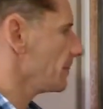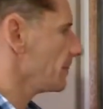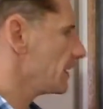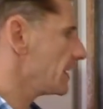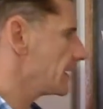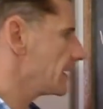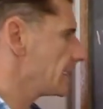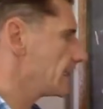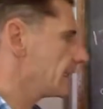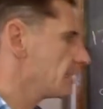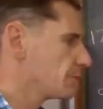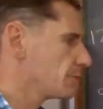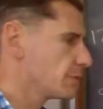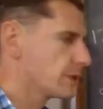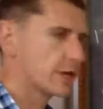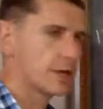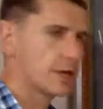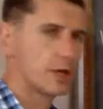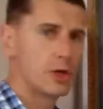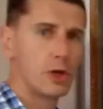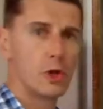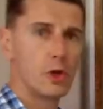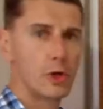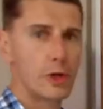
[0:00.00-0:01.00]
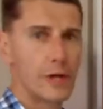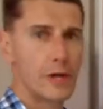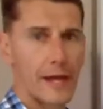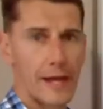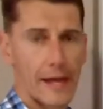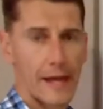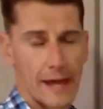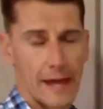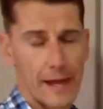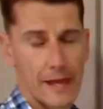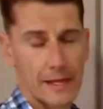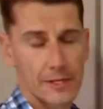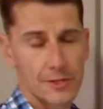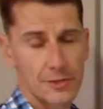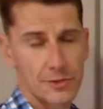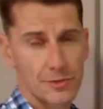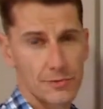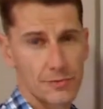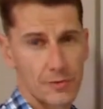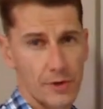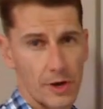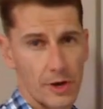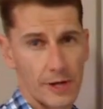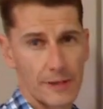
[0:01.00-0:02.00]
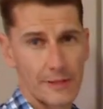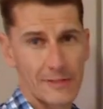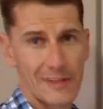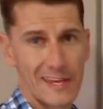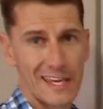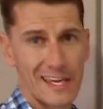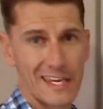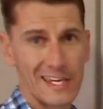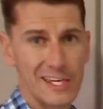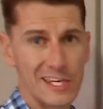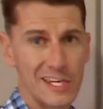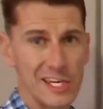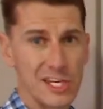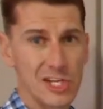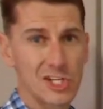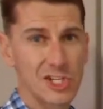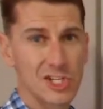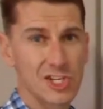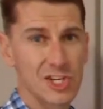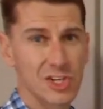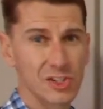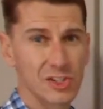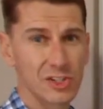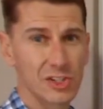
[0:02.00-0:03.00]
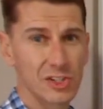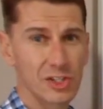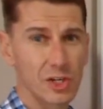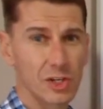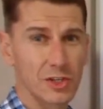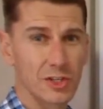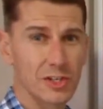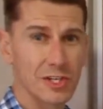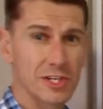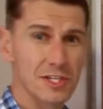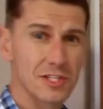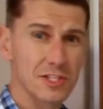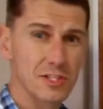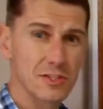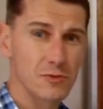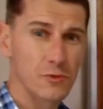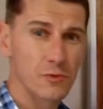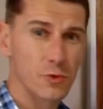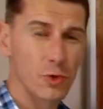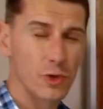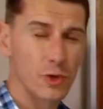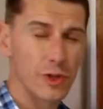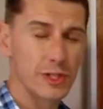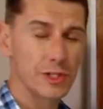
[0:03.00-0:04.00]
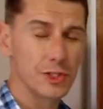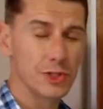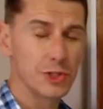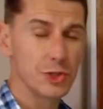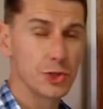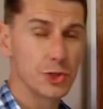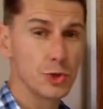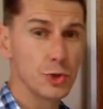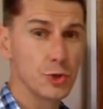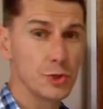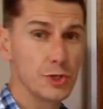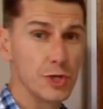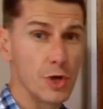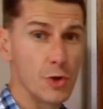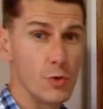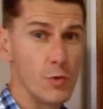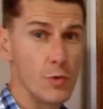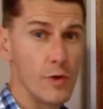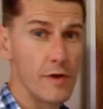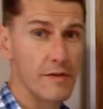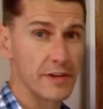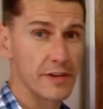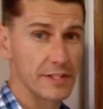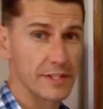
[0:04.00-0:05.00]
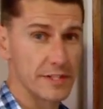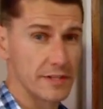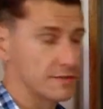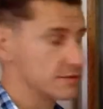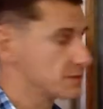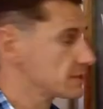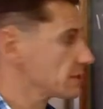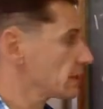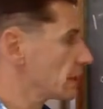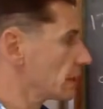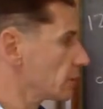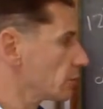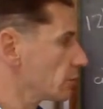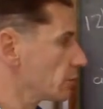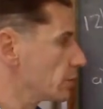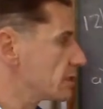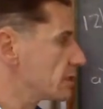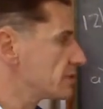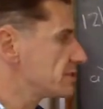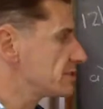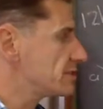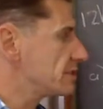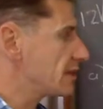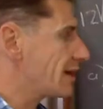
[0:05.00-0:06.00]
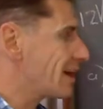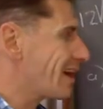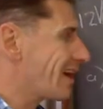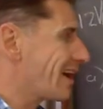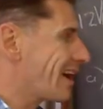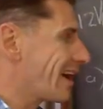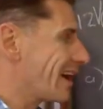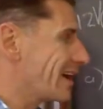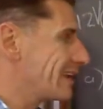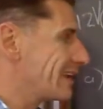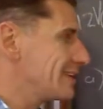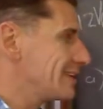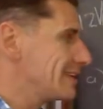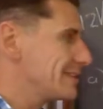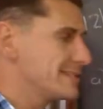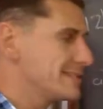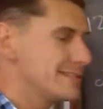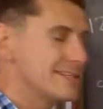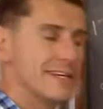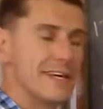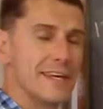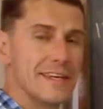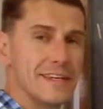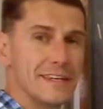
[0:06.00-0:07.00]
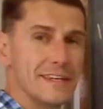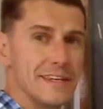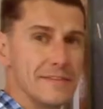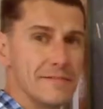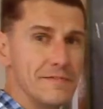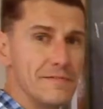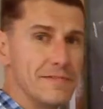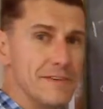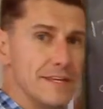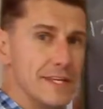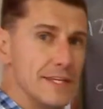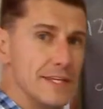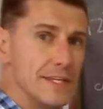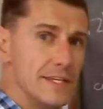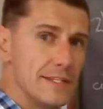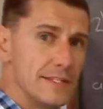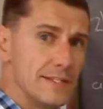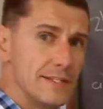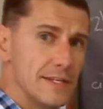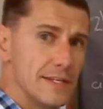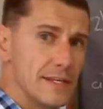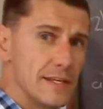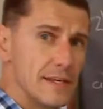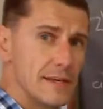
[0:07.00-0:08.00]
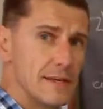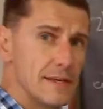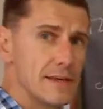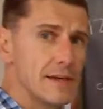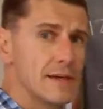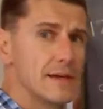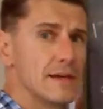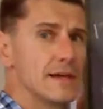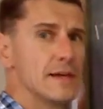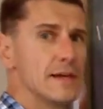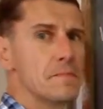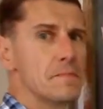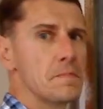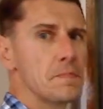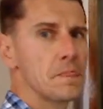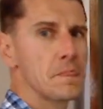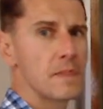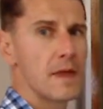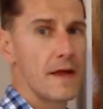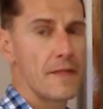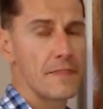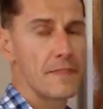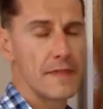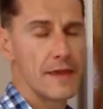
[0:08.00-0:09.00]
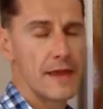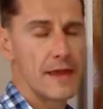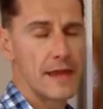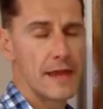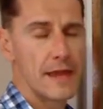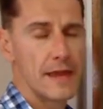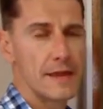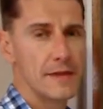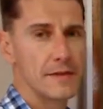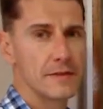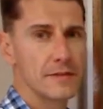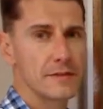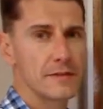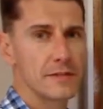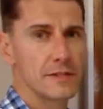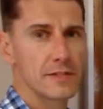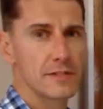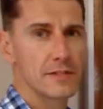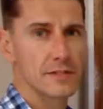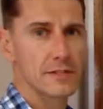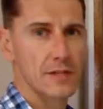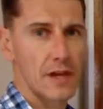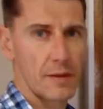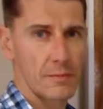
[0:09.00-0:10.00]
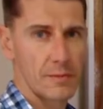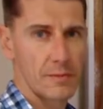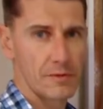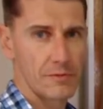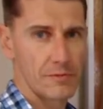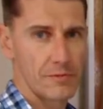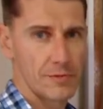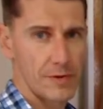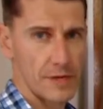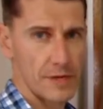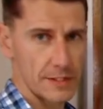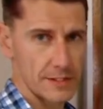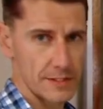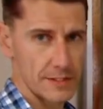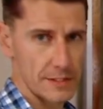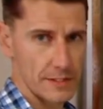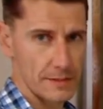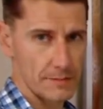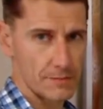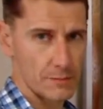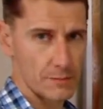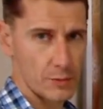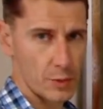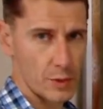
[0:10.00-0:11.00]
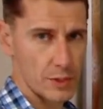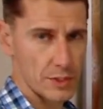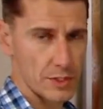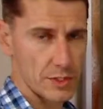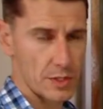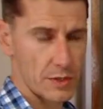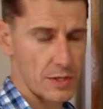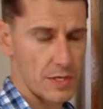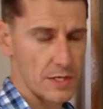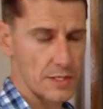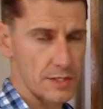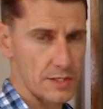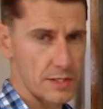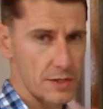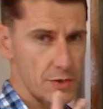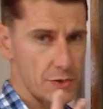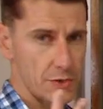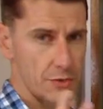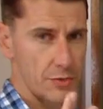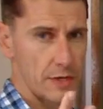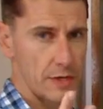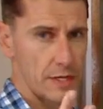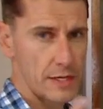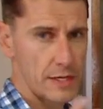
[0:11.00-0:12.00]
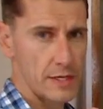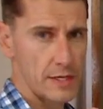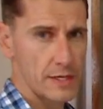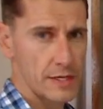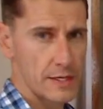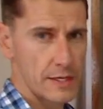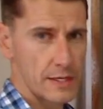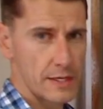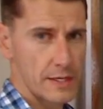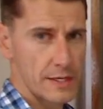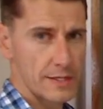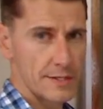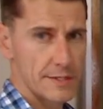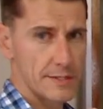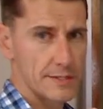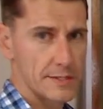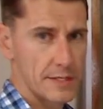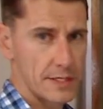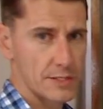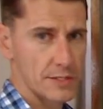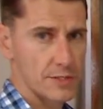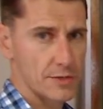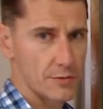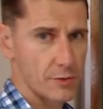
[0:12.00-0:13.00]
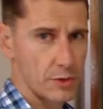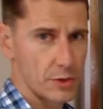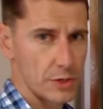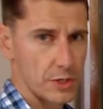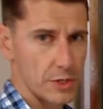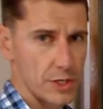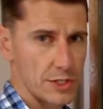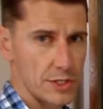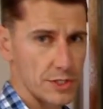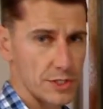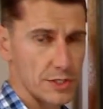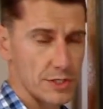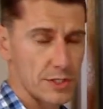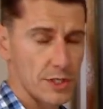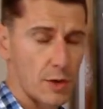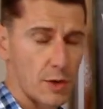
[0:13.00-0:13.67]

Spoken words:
Then we're going to look at to find the initial conditions for the 2 derivatives. In other words, the IDT and the VDT, and then the time infinity. Right, so there's the 3 sets of conditions.